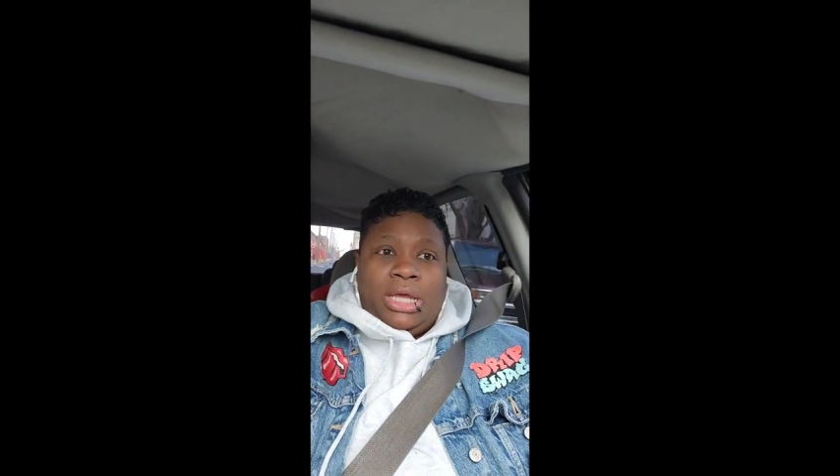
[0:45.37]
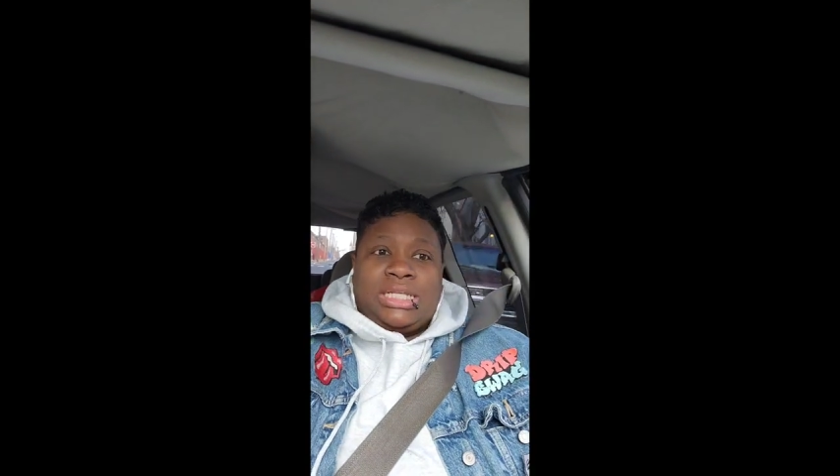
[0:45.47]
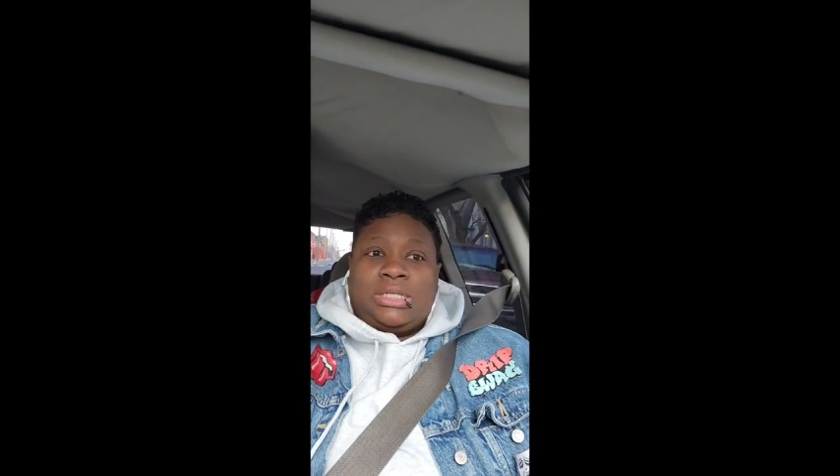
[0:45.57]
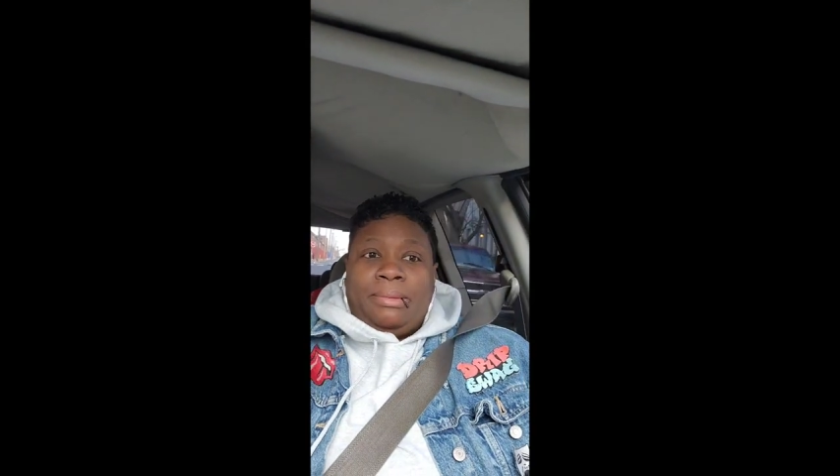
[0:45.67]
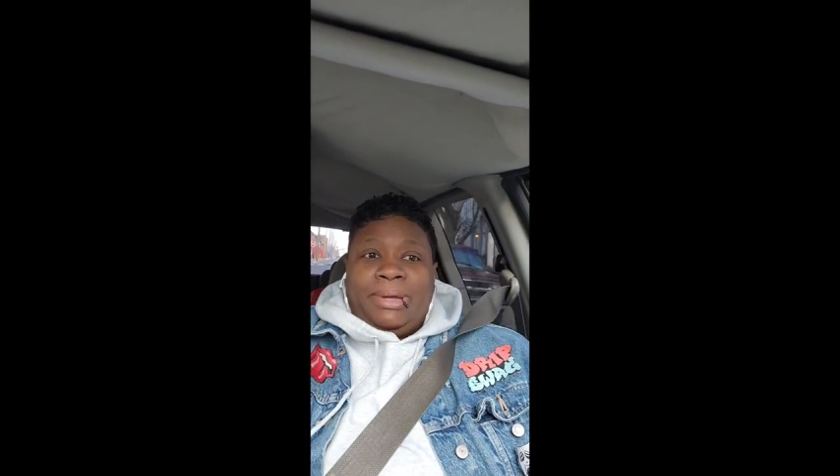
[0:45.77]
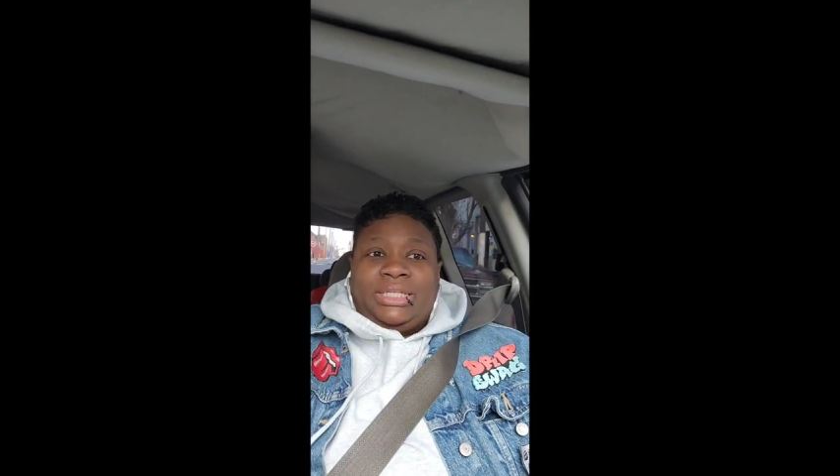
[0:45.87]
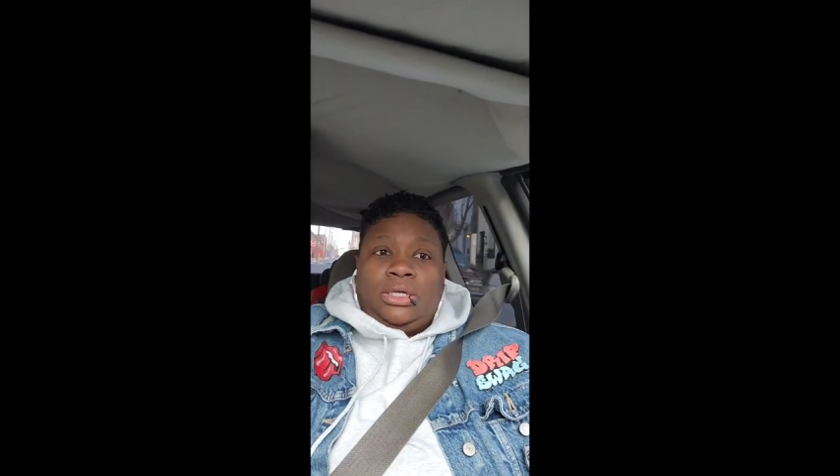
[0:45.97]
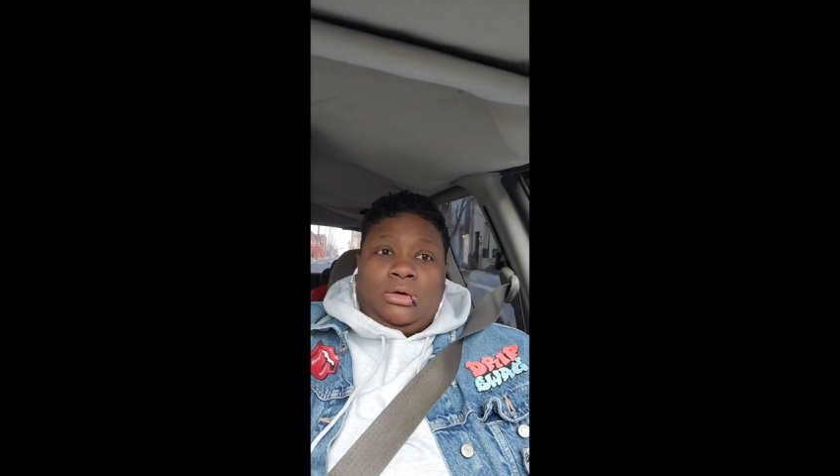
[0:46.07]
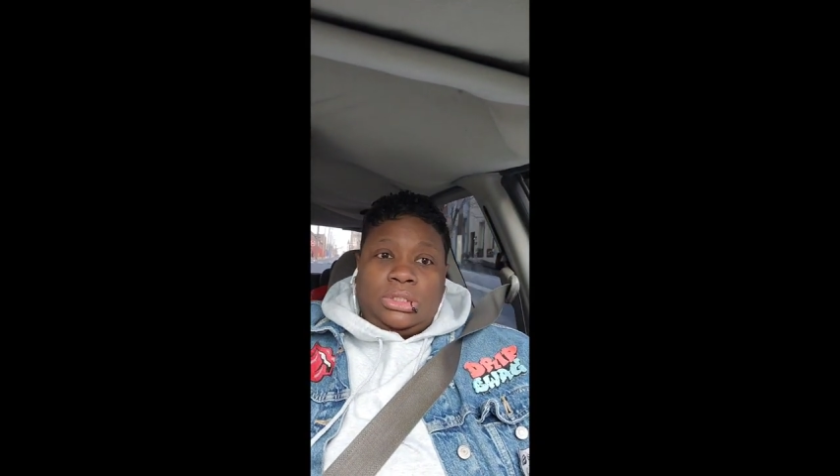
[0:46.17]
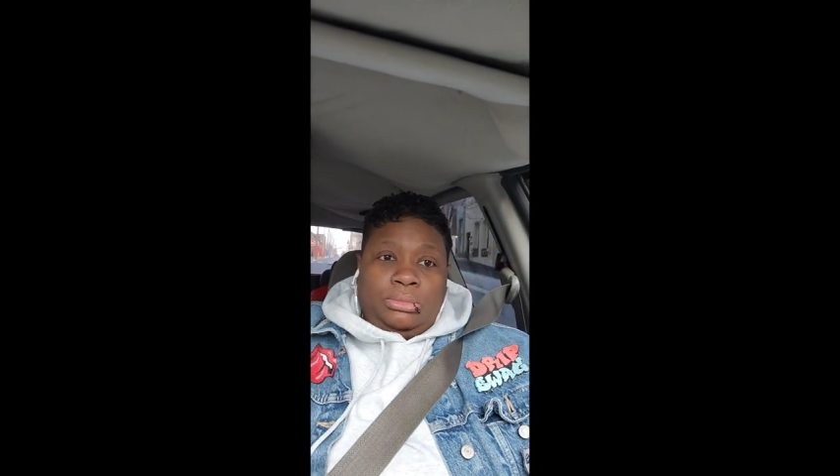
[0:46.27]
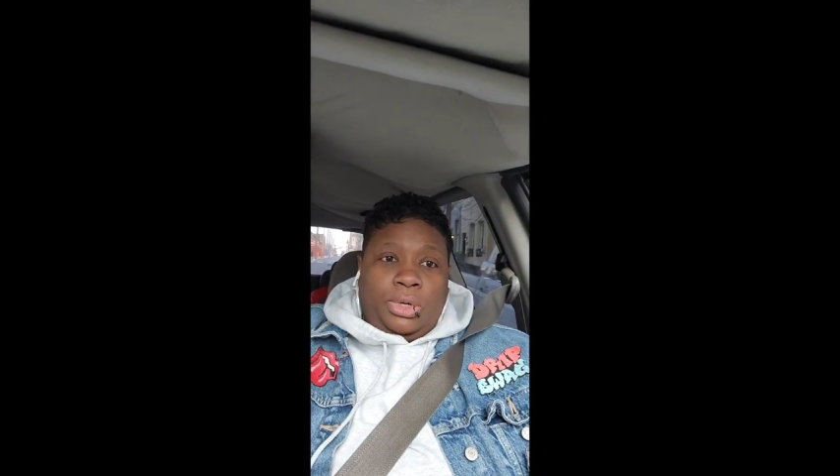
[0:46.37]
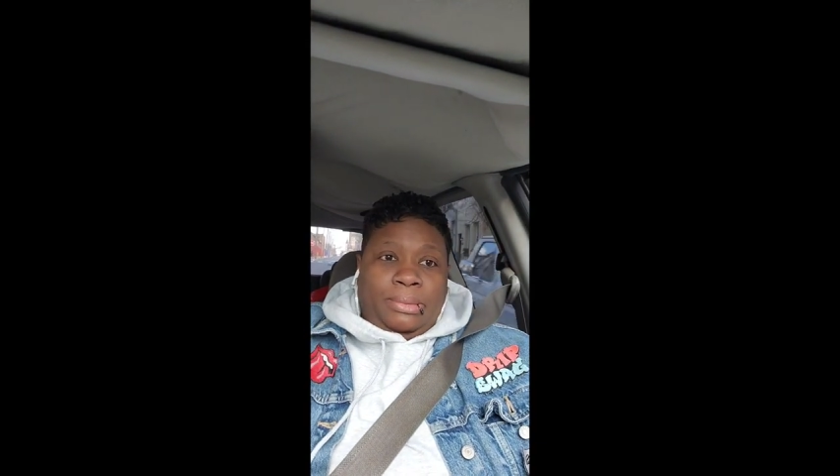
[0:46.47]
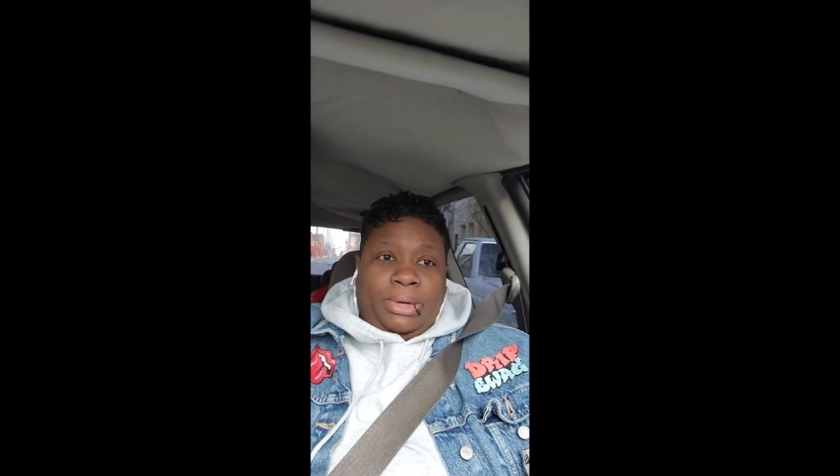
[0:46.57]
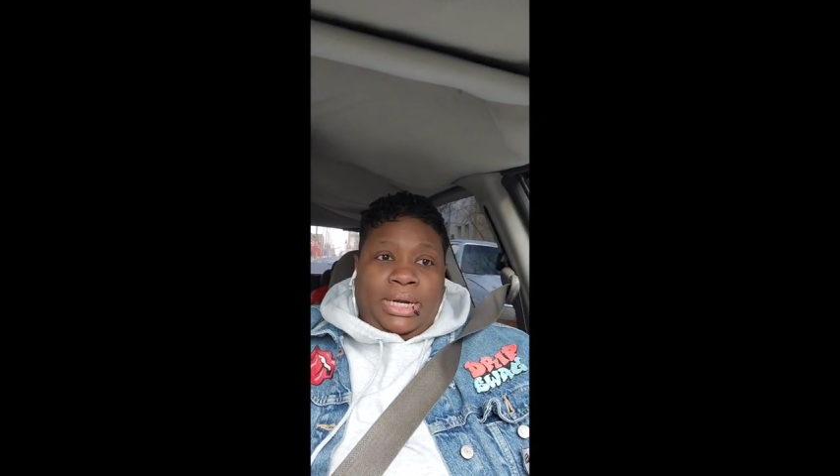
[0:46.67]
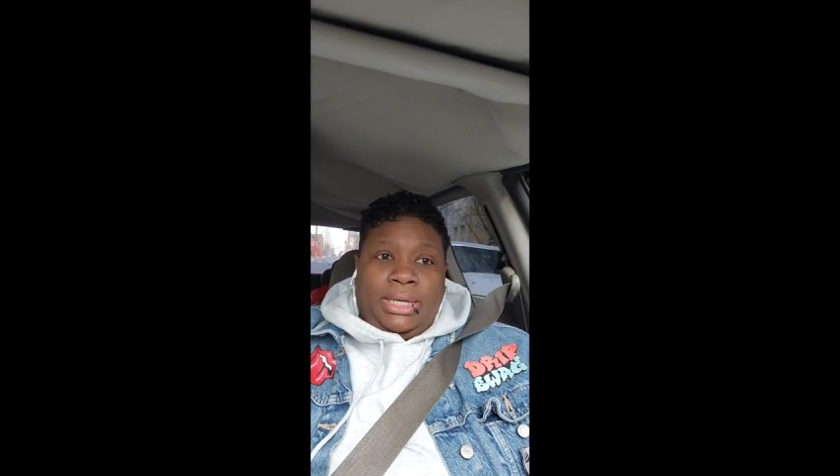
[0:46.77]
okay, so I'm about to go to
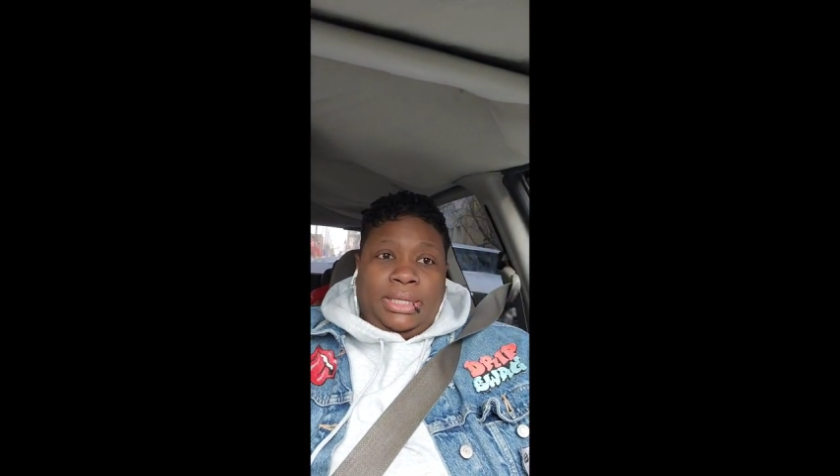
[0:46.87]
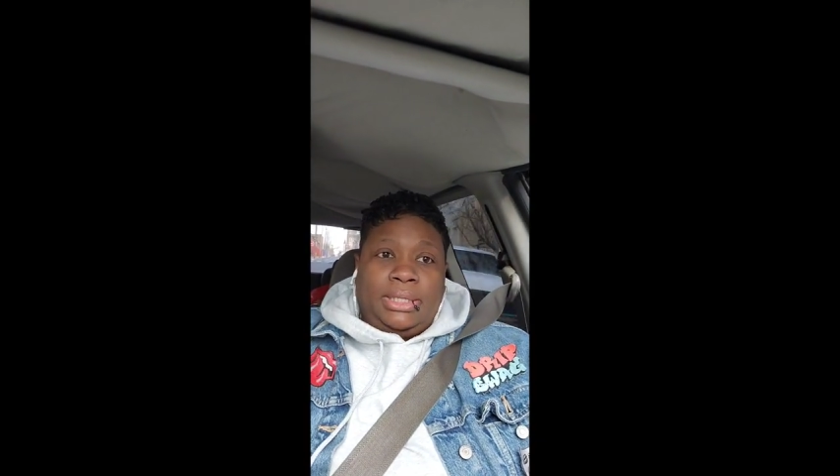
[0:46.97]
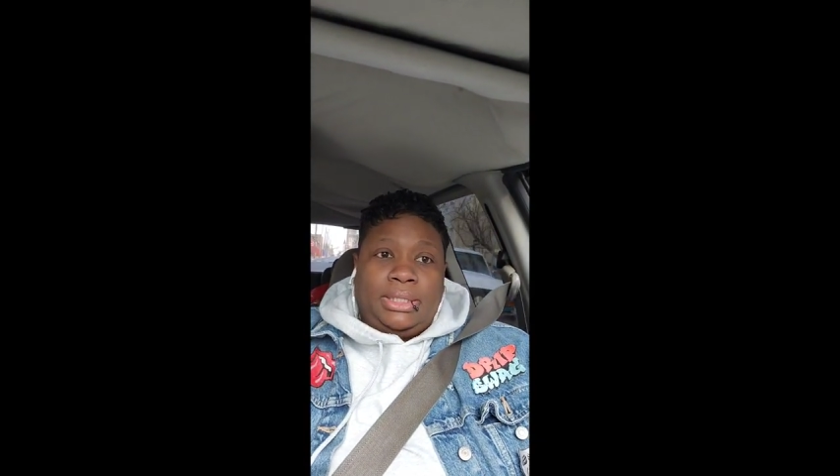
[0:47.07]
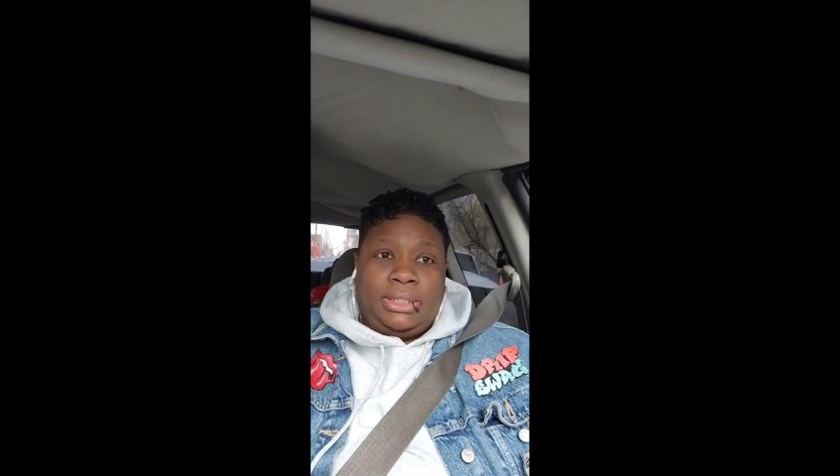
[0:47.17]
Walmart